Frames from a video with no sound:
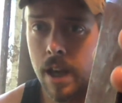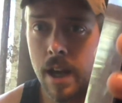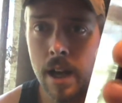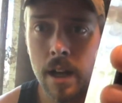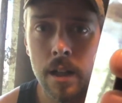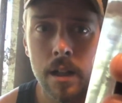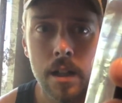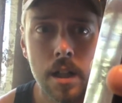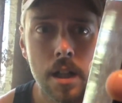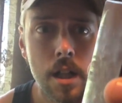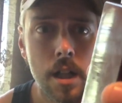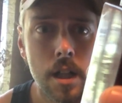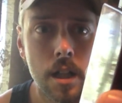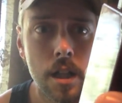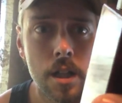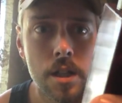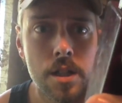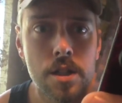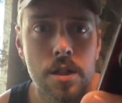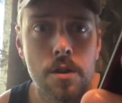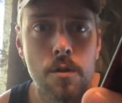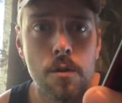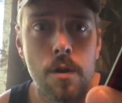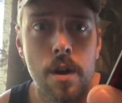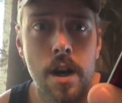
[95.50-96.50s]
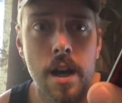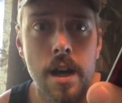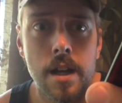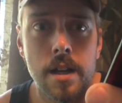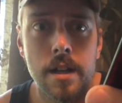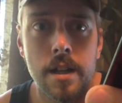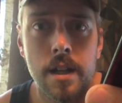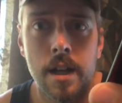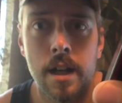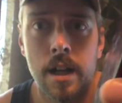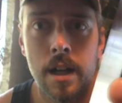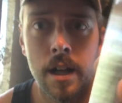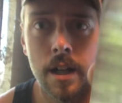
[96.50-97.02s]
yeah, let's go ahead
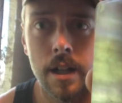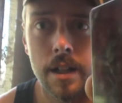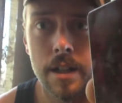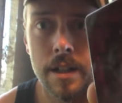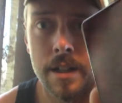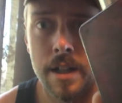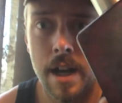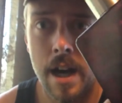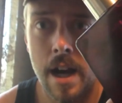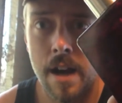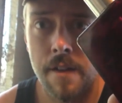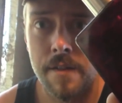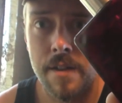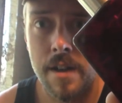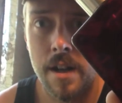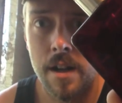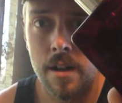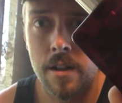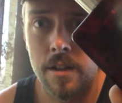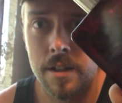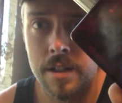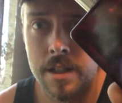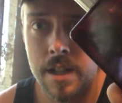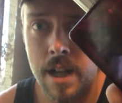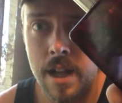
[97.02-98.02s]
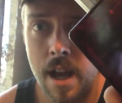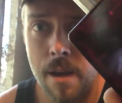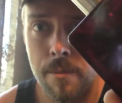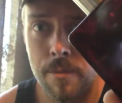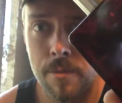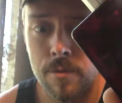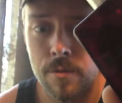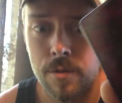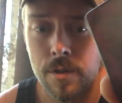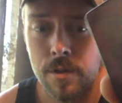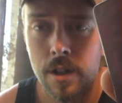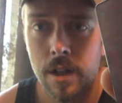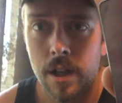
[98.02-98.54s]
and dive down on the
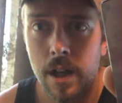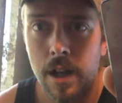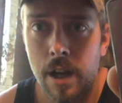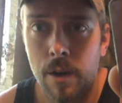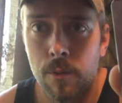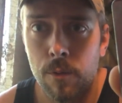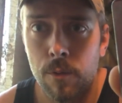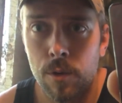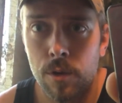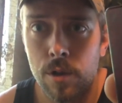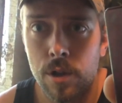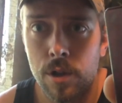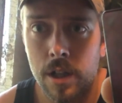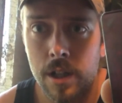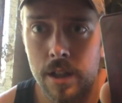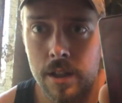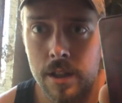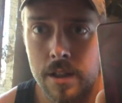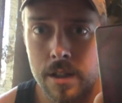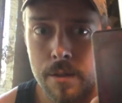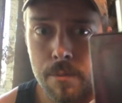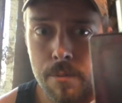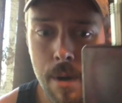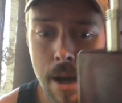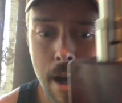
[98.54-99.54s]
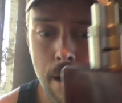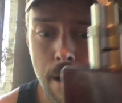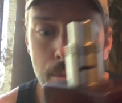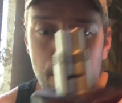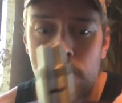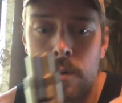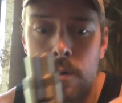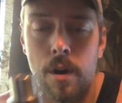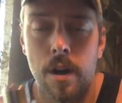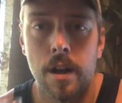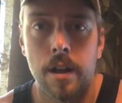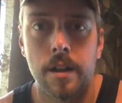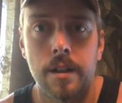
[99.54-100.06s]
table and we'll look at this bad
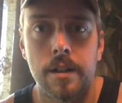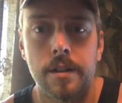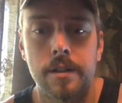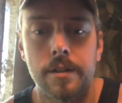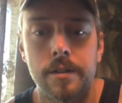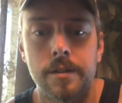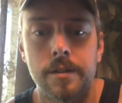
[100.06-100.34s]
boy.